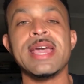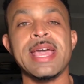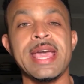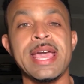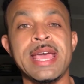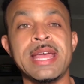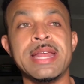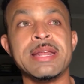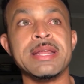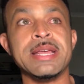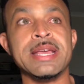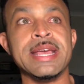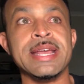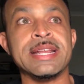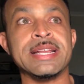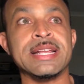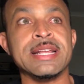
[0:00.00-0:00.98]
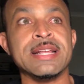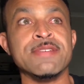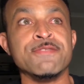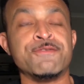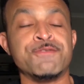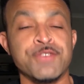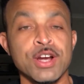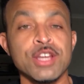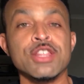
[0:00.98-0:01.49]
it
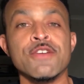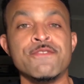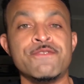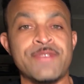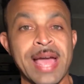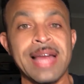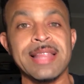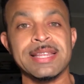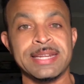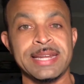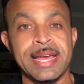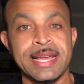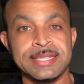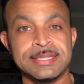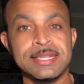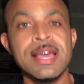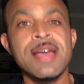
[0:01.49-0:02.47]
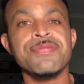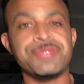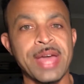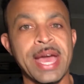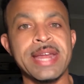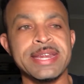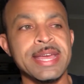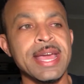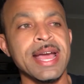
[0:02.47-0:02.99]
further validates
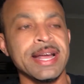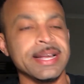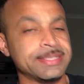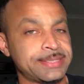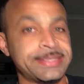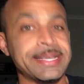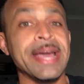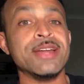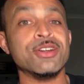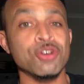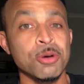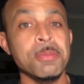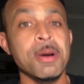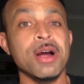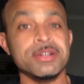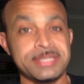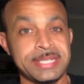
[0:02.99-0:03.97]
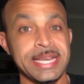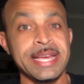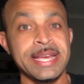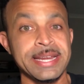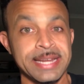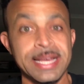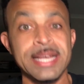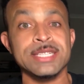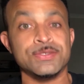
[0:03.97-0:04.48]
that, yeah, SANDOR
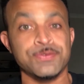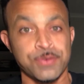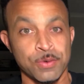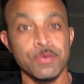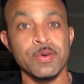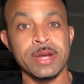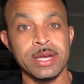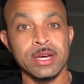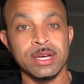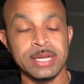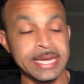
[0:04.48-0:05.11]
Martin is for real.